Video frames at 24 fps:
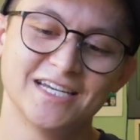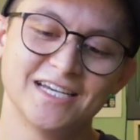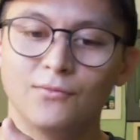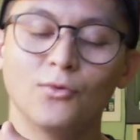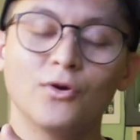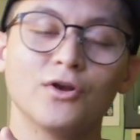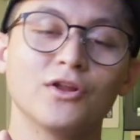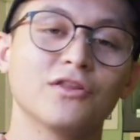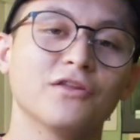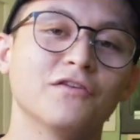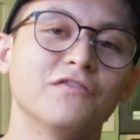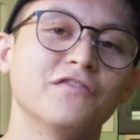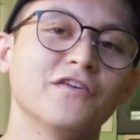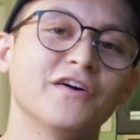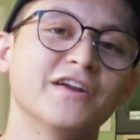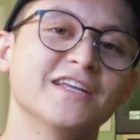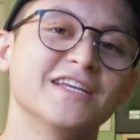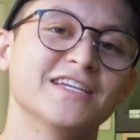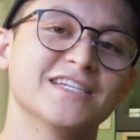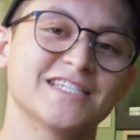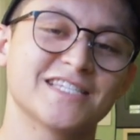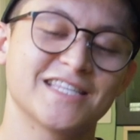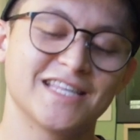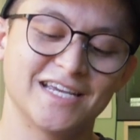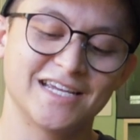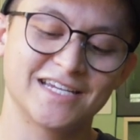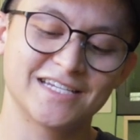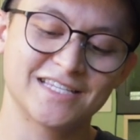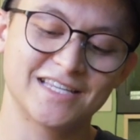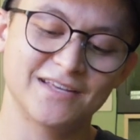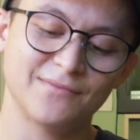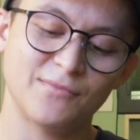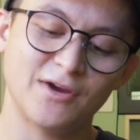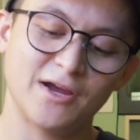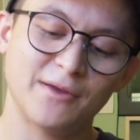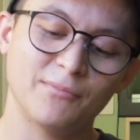One of the funniest things
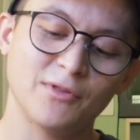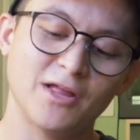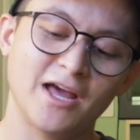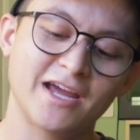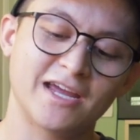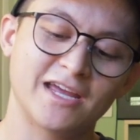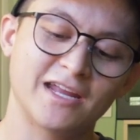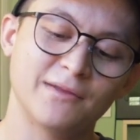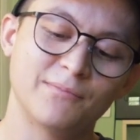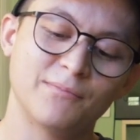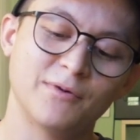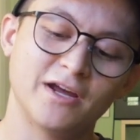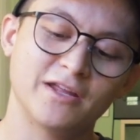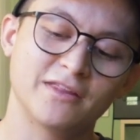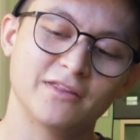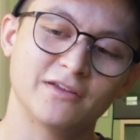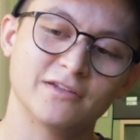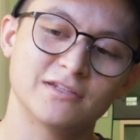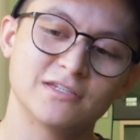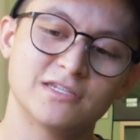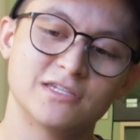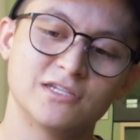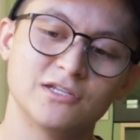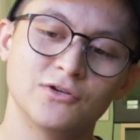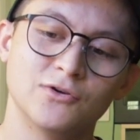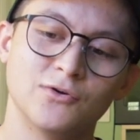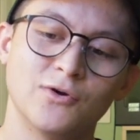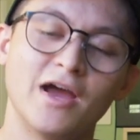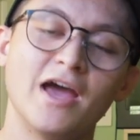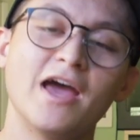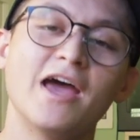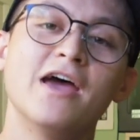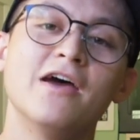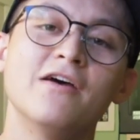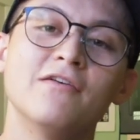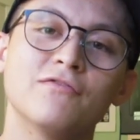that my black-headed pythons do
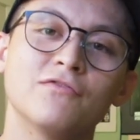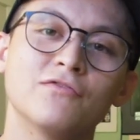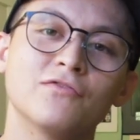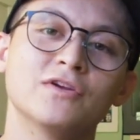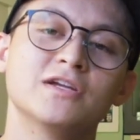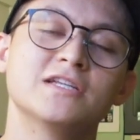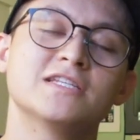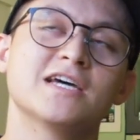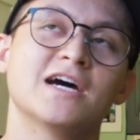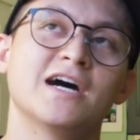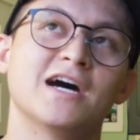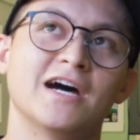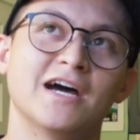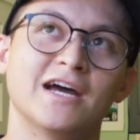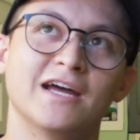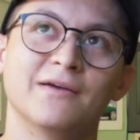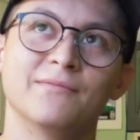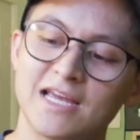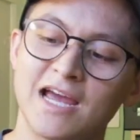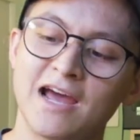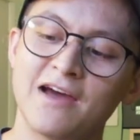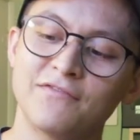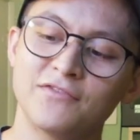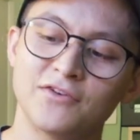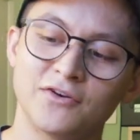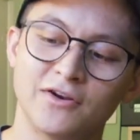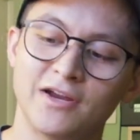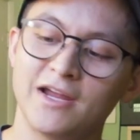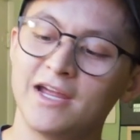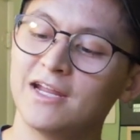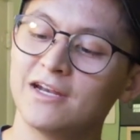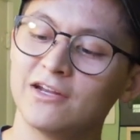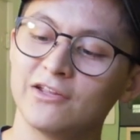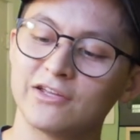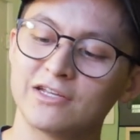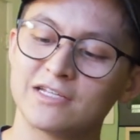every time, after a
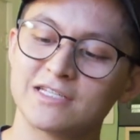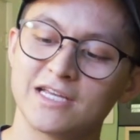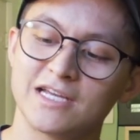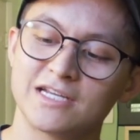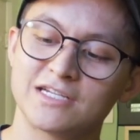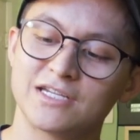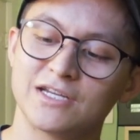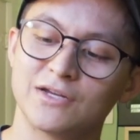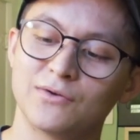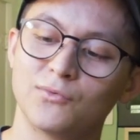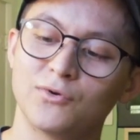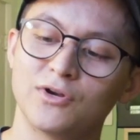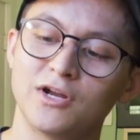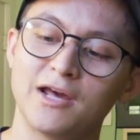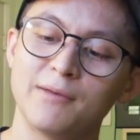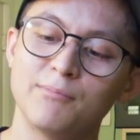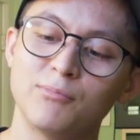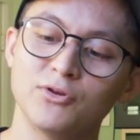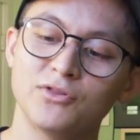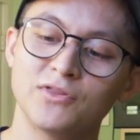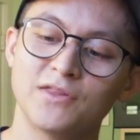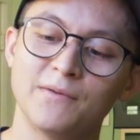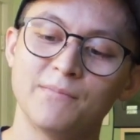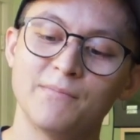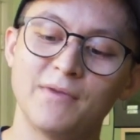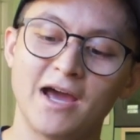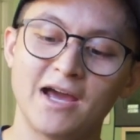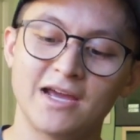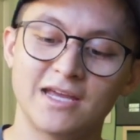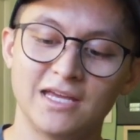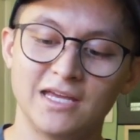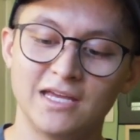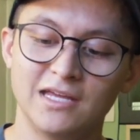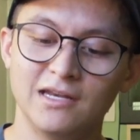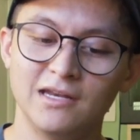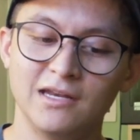handling session, when I put them
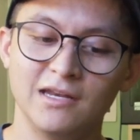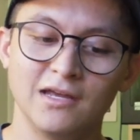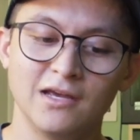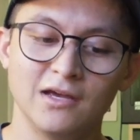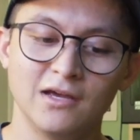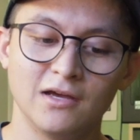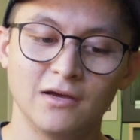back in,